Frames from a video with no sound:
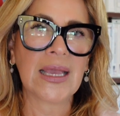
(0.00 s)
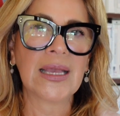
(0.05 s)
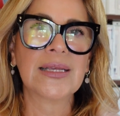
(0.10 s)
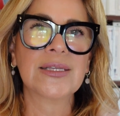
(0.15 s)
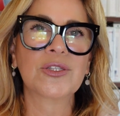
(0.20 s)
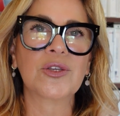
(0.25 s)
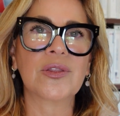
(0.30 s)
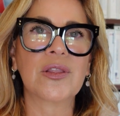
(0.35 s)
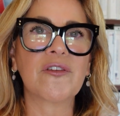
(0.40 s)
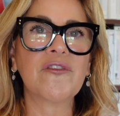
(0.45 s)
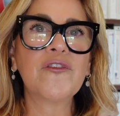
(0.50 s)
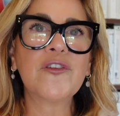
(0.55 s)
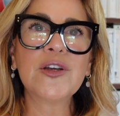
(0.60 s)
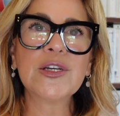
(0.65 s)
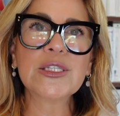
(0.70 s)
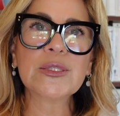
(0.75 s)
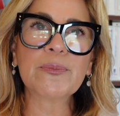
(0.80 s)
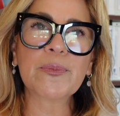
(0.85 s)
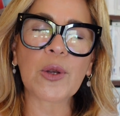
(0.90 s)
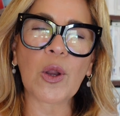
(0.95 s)
So the
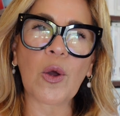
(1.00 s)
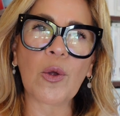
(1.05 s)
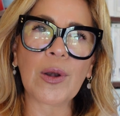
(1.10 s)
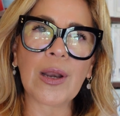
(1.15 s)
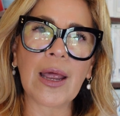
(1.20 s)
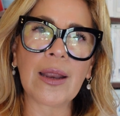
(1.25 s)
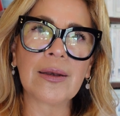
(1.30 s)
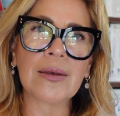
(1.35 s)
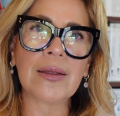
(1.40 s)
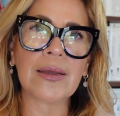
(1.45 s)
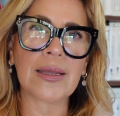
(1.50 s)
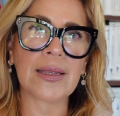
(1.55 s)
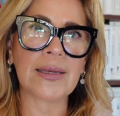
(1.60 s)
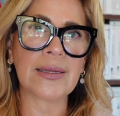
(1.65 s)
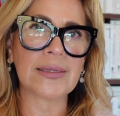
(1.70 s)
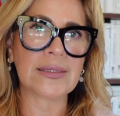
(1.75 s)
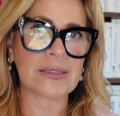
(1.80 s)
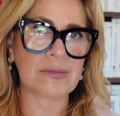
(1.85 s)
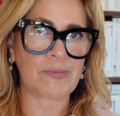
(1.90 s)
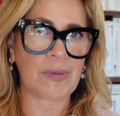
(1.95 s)
first pronoun
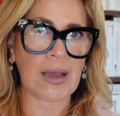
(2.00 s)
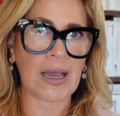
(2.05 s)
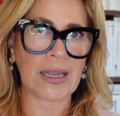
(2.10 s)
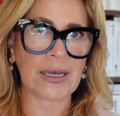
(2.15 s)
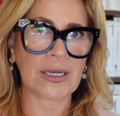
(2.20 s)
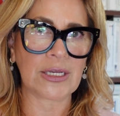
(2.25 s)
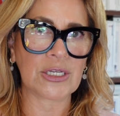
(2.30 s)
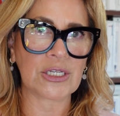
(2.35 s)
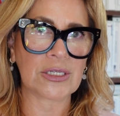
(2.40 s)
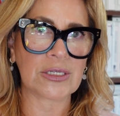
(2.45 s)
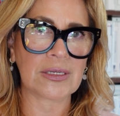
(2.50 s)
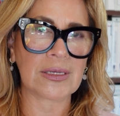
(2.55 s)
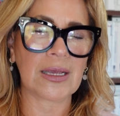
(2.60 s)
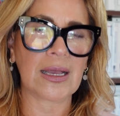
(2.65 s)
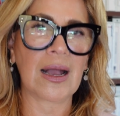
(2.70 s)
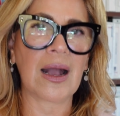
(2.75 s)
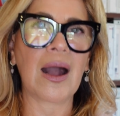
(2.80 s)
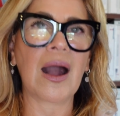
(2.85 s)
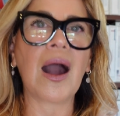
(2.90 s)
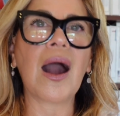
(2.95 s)
in Spanish,
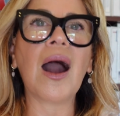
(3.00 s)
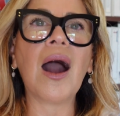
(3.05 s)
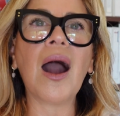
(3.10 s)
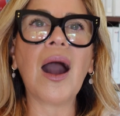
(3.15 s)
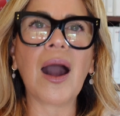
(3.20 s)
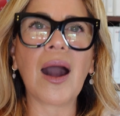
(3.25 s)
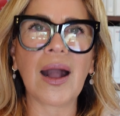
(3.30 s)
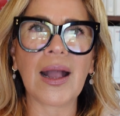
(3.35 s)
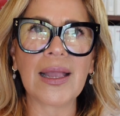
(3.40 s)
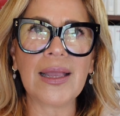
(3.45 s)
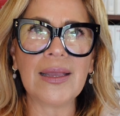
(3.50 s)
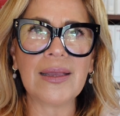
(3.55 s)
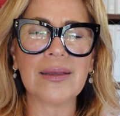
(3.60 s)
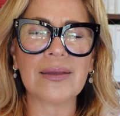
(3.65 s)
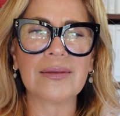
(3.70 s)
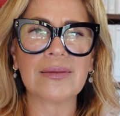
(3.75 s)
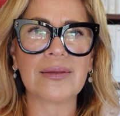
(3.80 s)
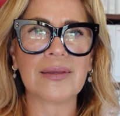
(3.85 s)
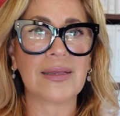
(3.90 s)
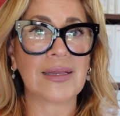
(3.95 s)
I,
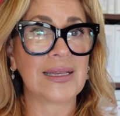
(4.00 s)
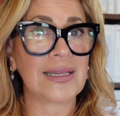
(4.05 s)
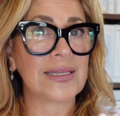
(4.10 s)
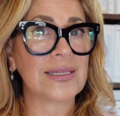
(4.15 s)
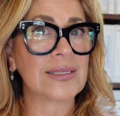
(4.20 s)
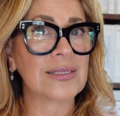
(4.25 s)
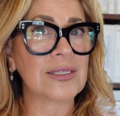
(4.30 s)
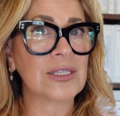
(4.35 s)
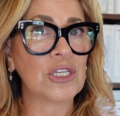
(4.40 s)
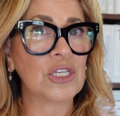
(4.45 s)
is